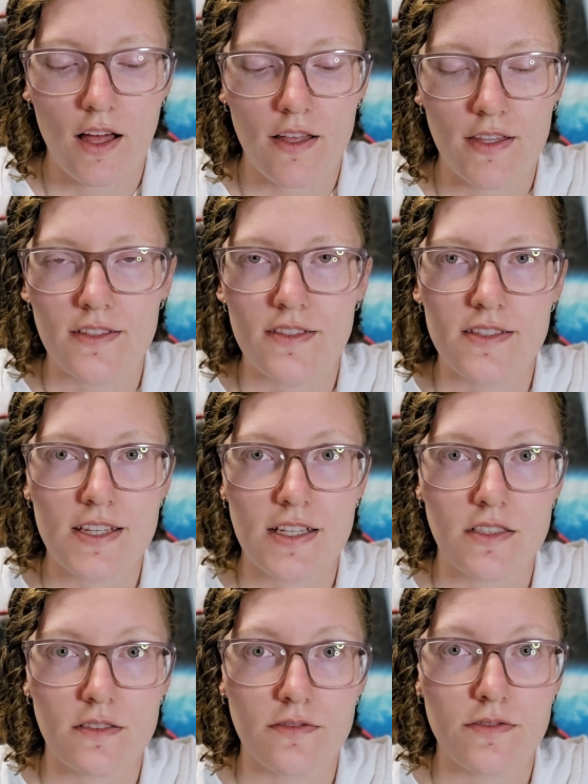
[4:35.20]
instead
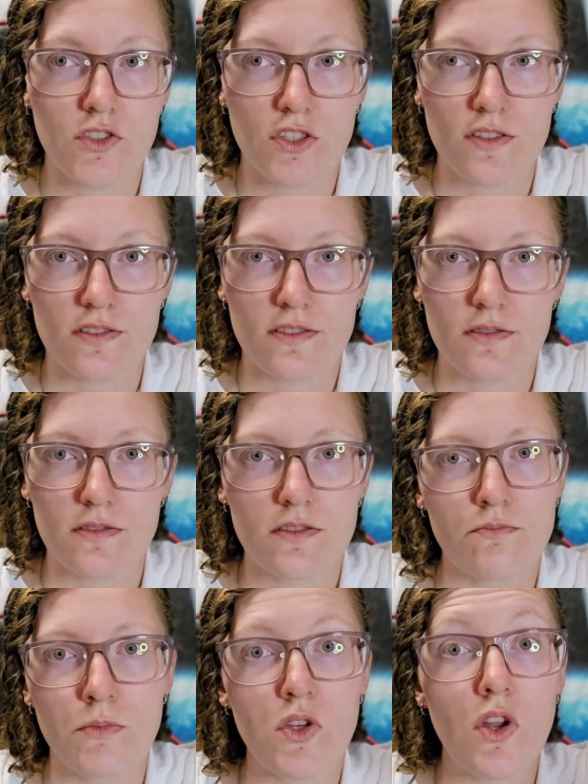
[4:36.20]
of just
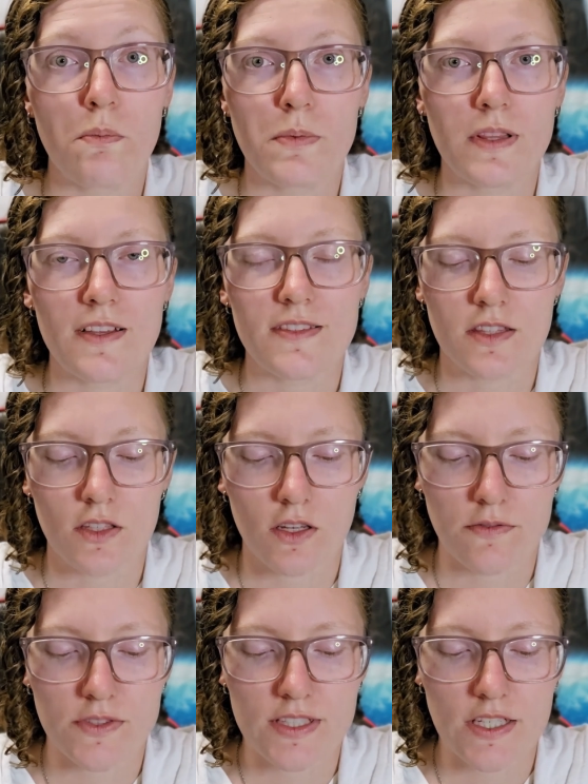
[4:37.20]
monopolizing the
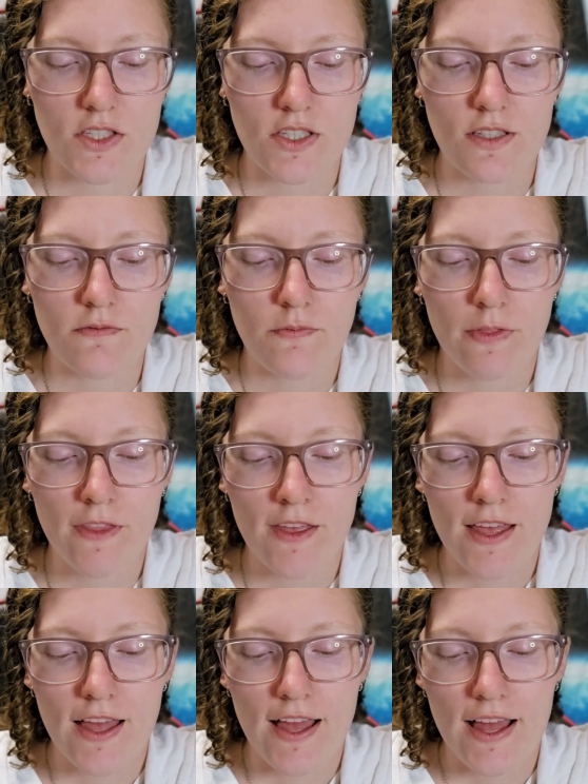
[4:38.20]
conversation.
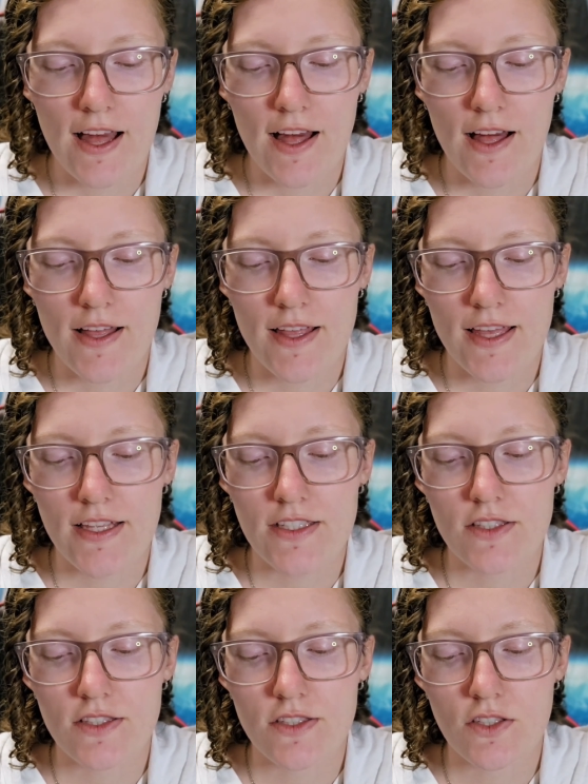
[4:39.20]

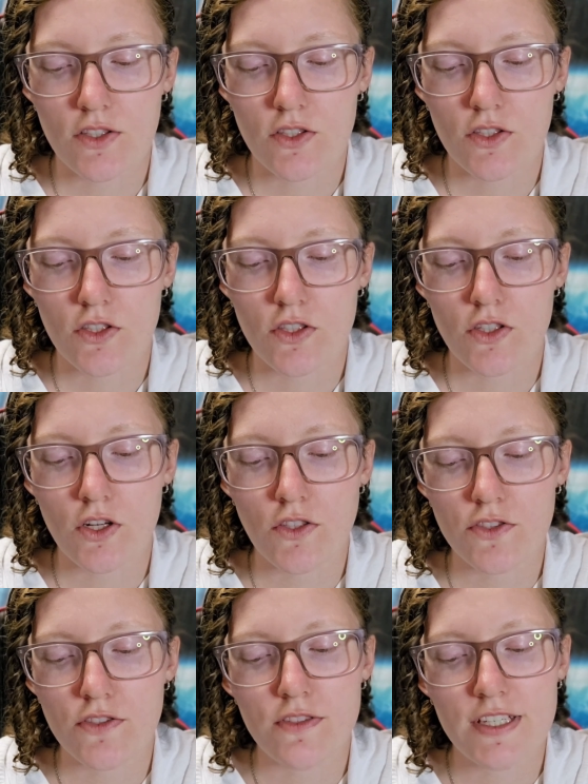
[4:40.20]
And
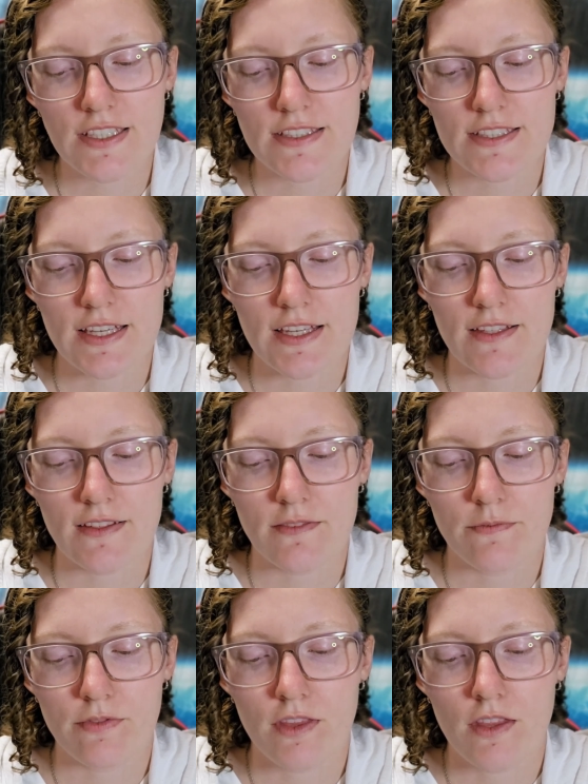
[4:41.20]
contradicting,
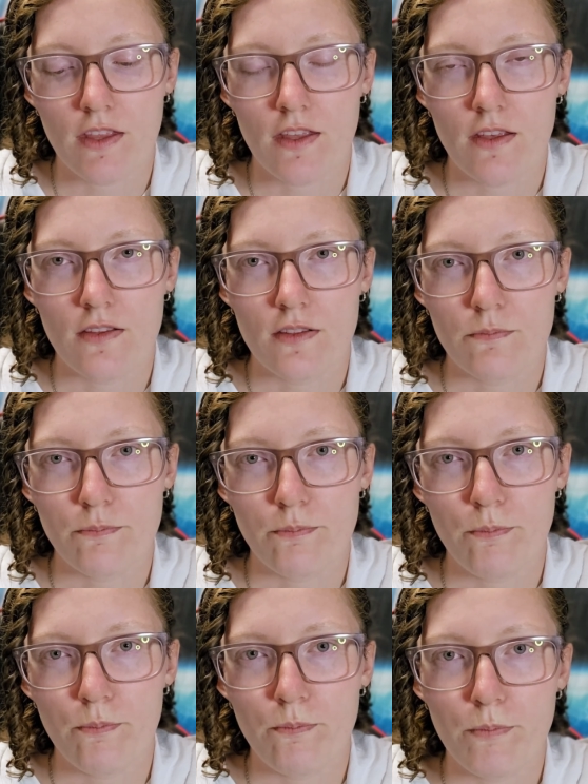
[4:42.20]

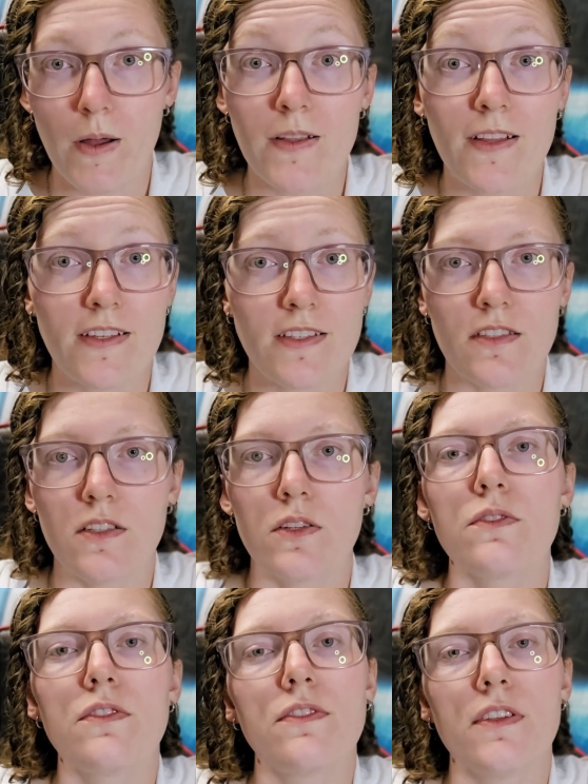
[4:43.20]
by like
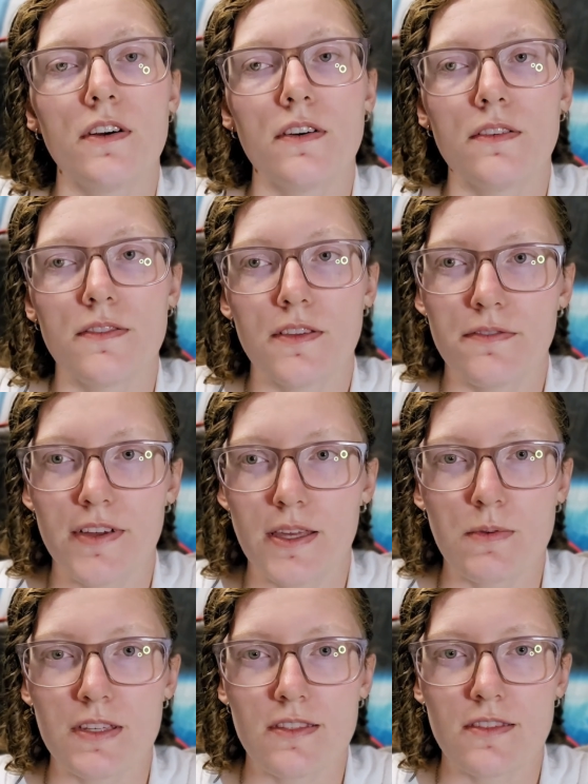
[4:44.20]
the
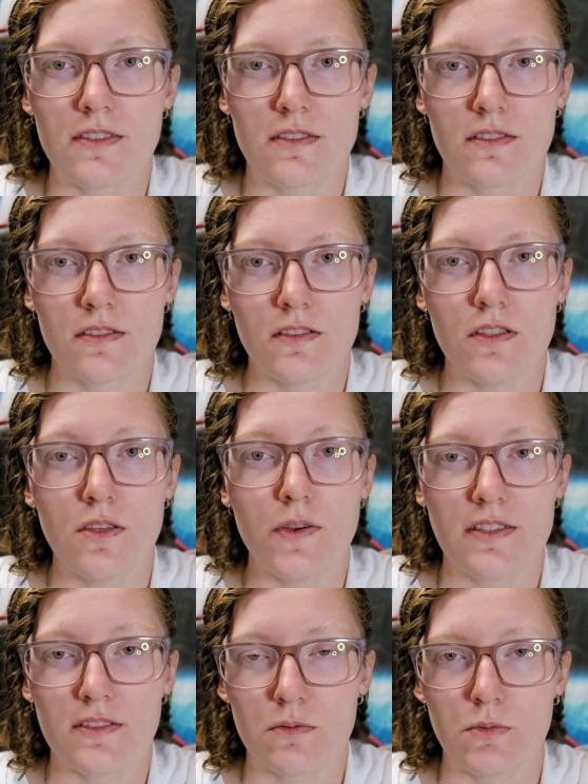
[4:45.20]
famous, you
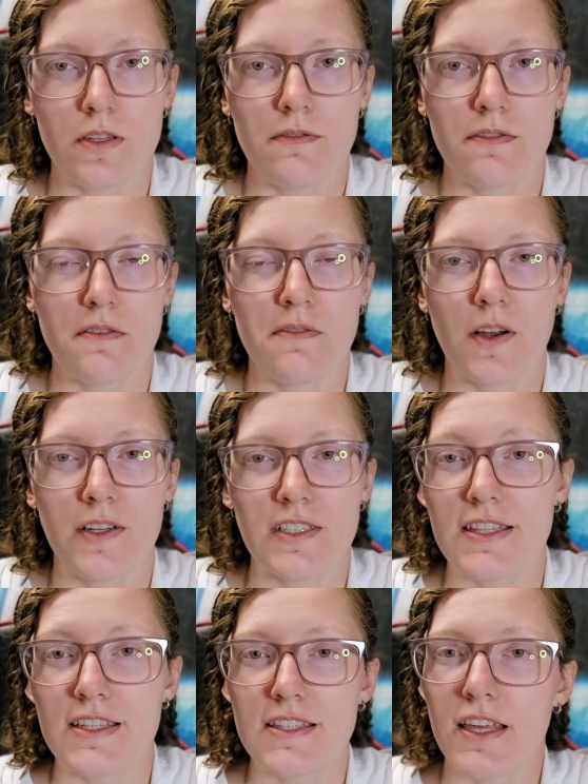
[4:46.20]
ask someone if they're fine and
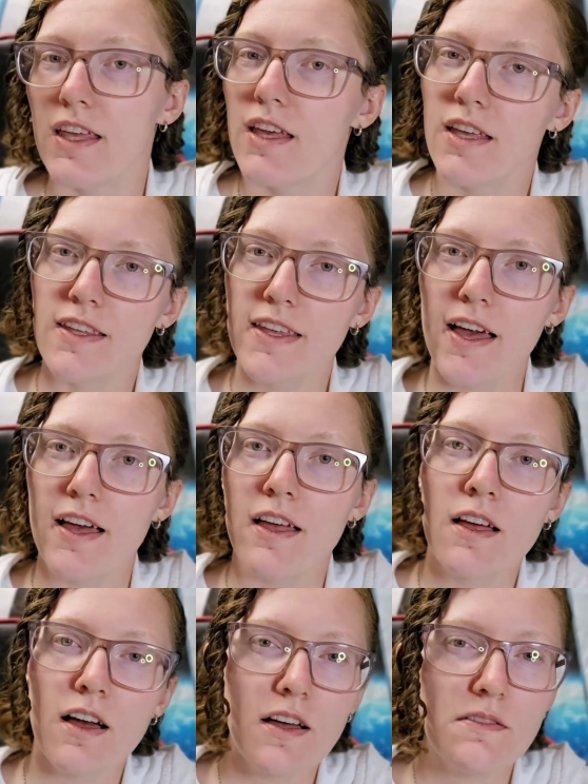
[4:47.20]
they say, yeah,
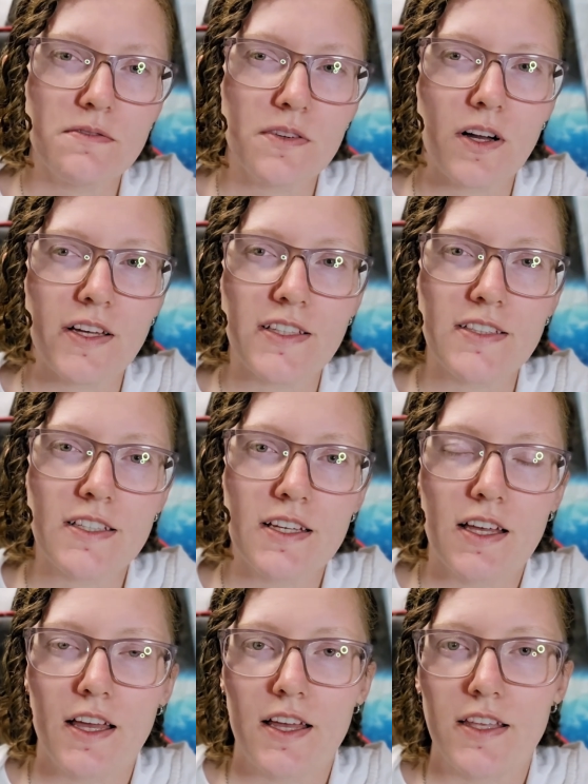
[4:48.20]
I'm fine,
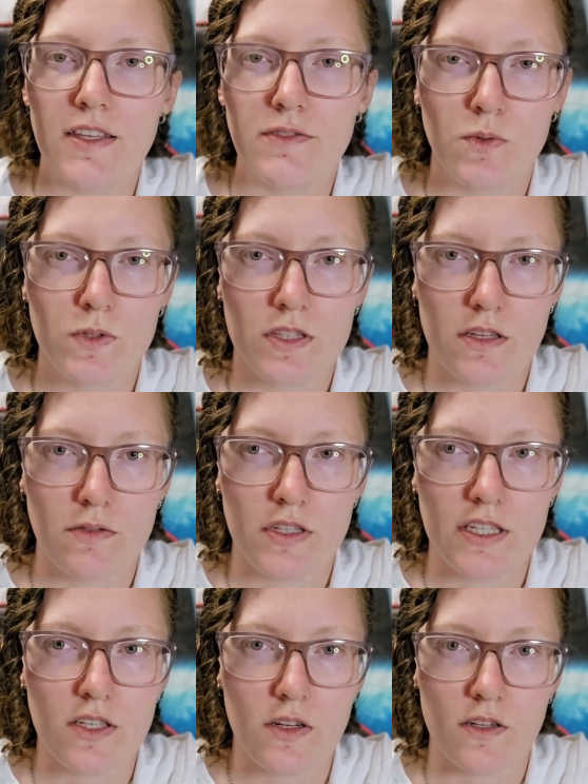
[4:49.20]
even when they're
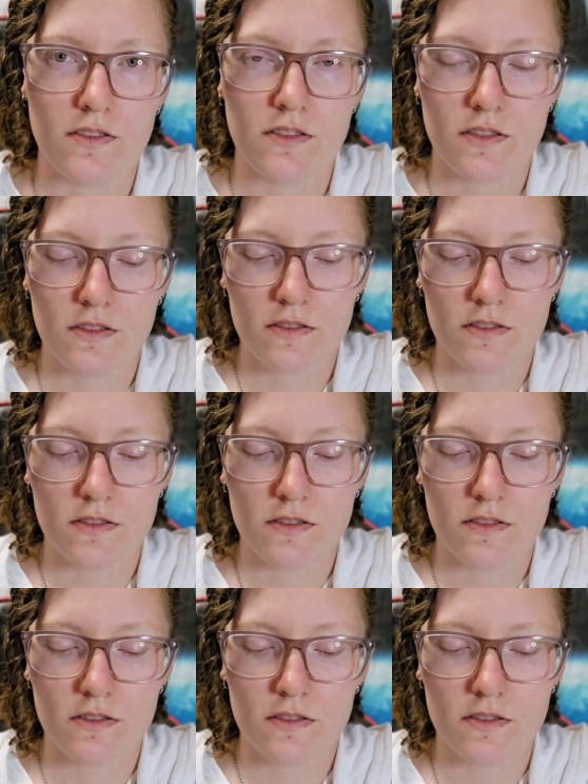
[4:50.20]
really not.